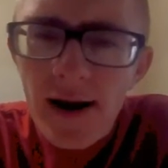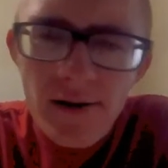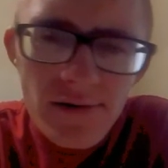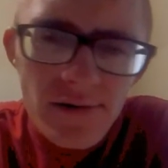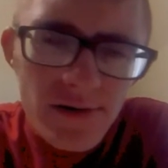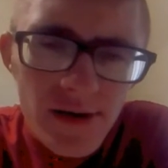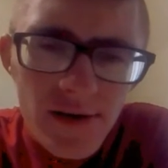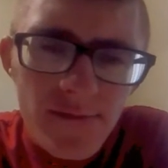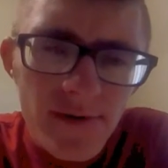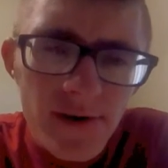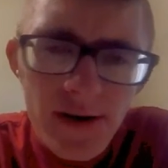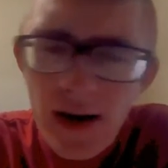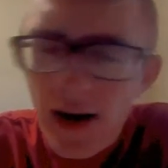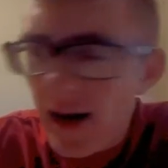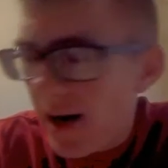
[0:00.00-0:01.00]
I'll just give it an
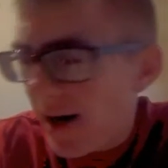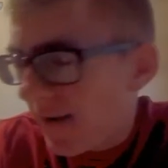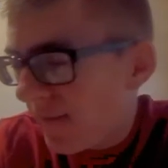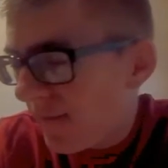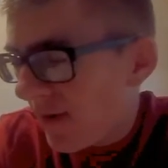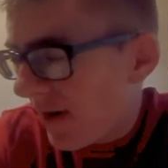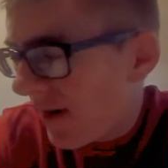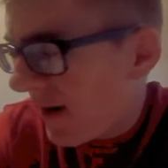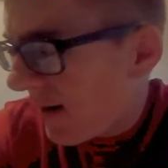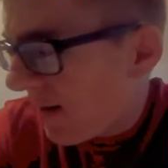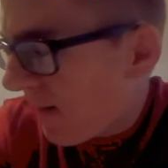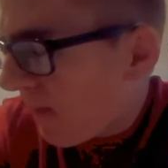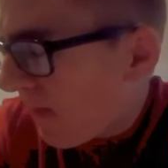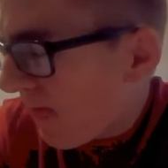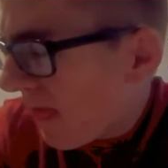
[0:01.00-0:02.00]
8 out of 10.
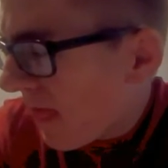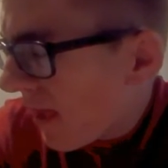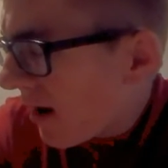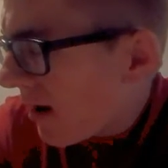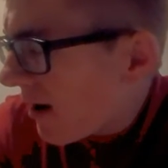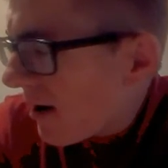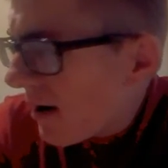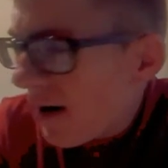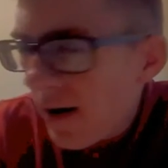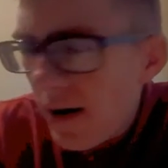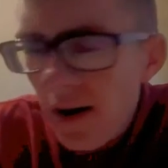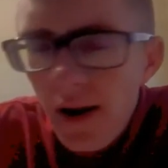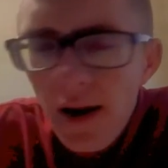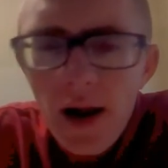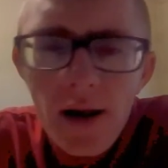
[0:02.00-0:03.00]

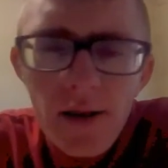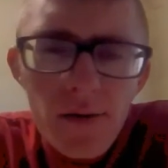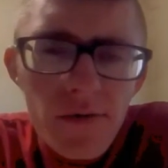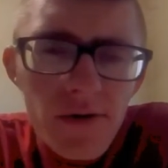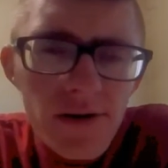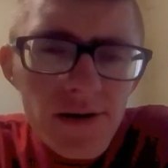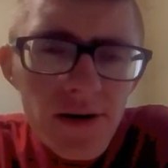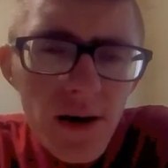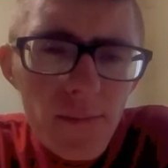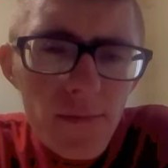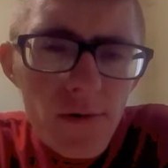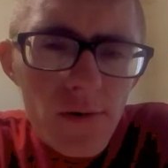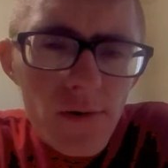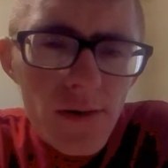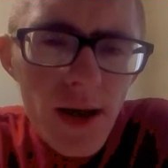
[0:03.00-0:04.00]
And the reason I'm
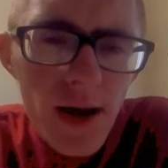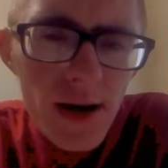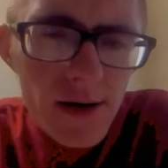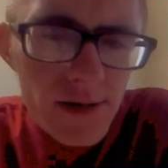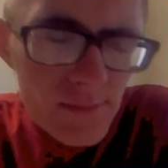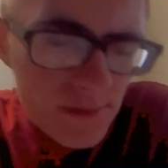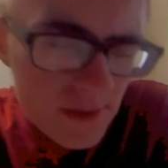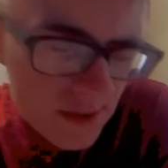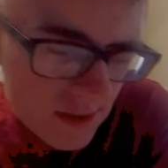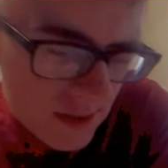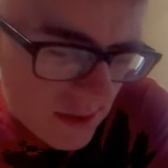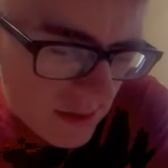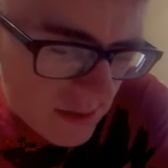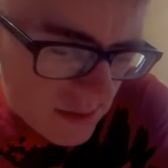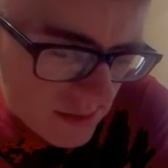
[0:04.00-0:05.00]
doing that is
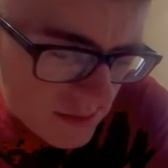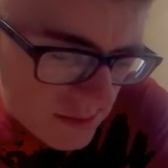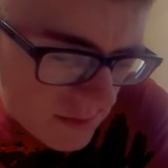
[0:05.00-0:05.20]
because